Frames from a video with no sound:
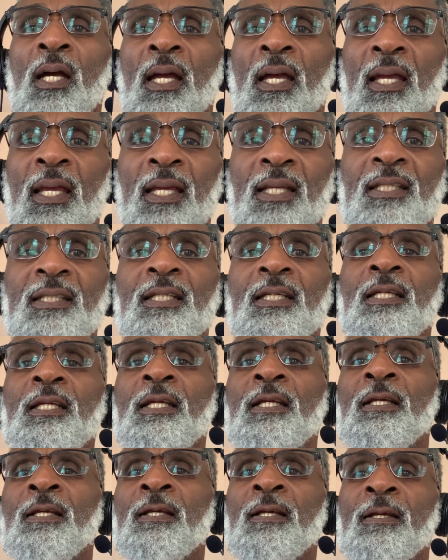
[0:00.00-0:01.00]
Haiti
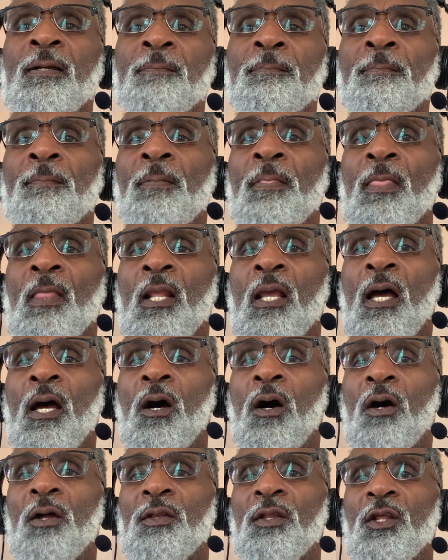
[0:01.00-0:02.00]

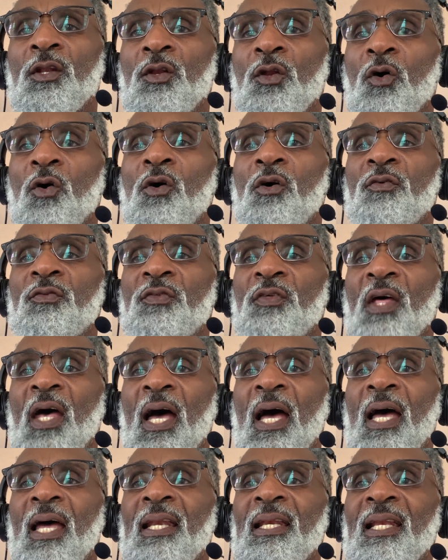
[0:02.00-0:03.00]
on the north
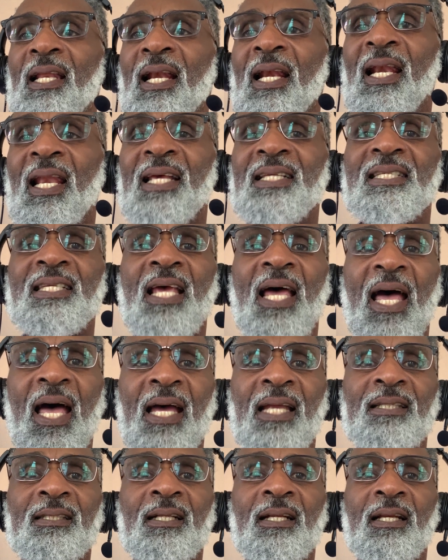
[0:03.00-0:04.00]
and the lesser
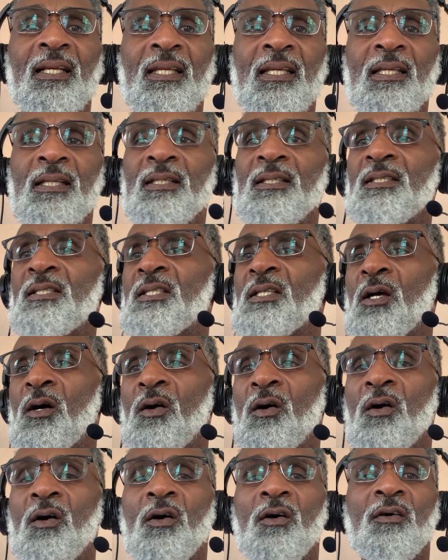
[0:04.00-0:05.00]
Antilles
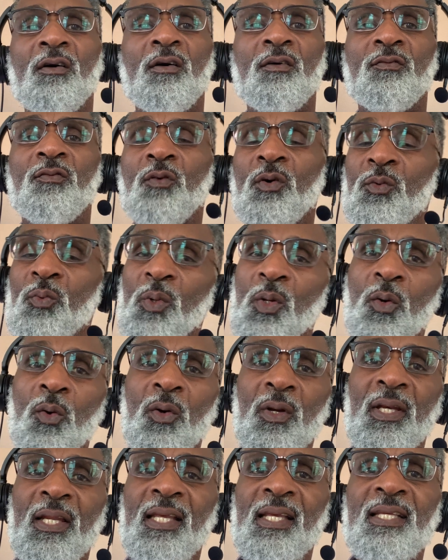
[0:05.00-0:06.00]
of what we call
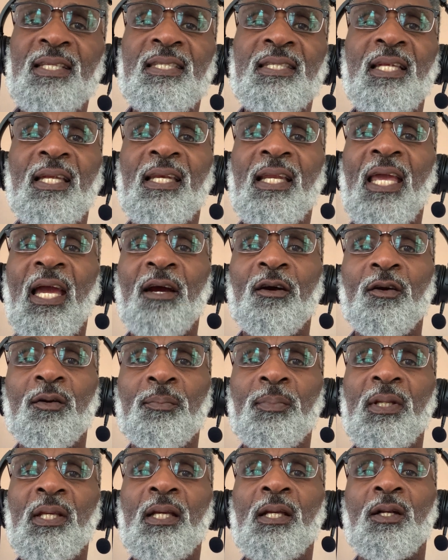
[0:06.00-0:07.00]
the Eastern
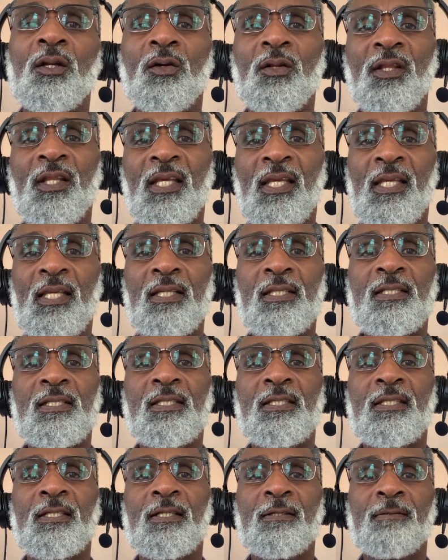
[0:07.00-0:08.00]
Caribbean on the
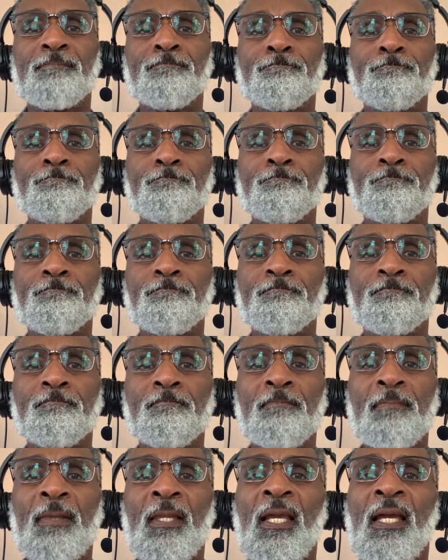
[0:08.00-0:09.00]
east.
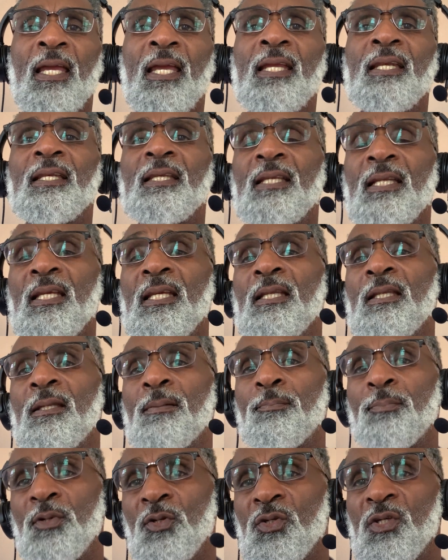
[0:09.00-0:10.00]
Indeed, the
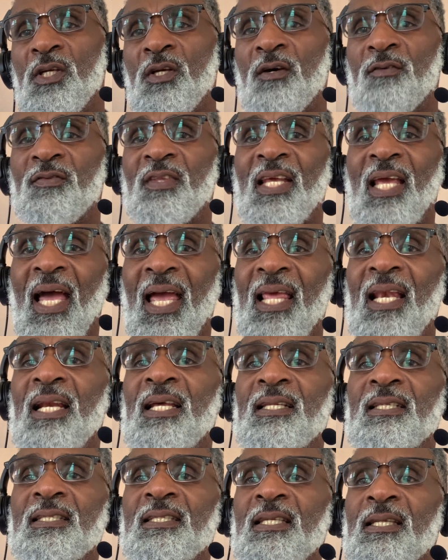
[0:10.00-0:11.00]
beauty of the
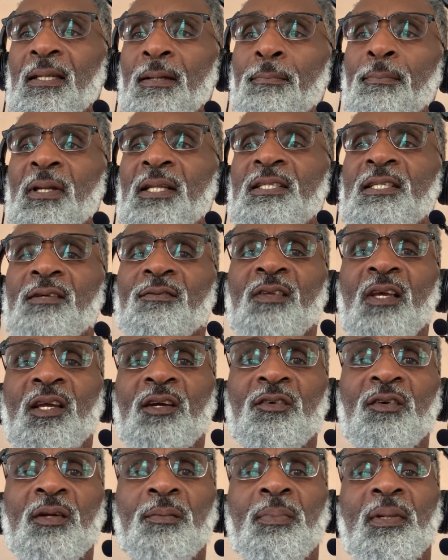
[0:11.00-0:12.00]
islands in the midst of the
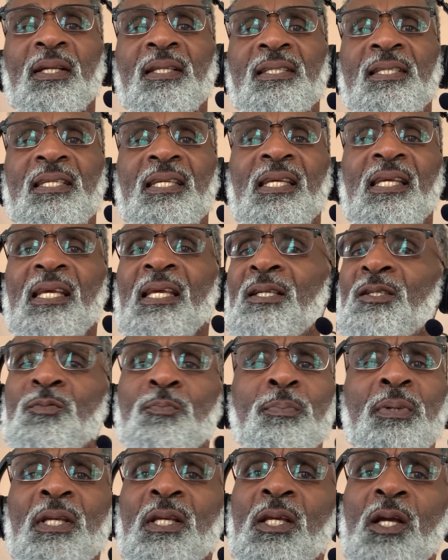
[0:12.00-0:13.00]
Caribbean Sea is
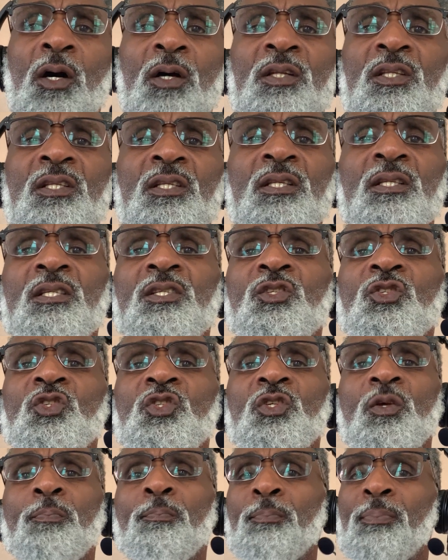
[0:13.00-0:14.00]
beyond
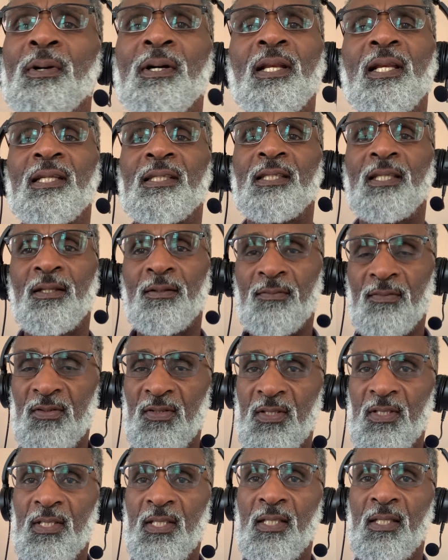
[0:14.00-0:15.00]

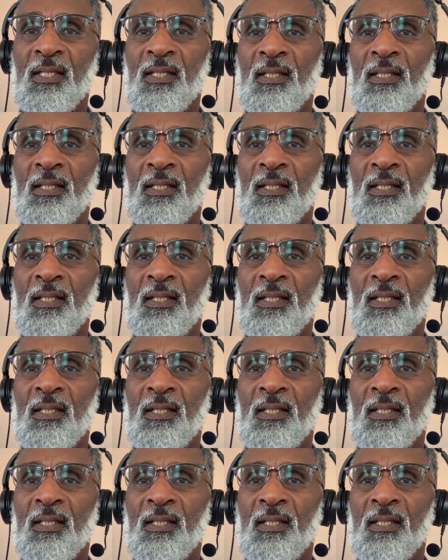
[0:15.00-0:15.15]
superlatives.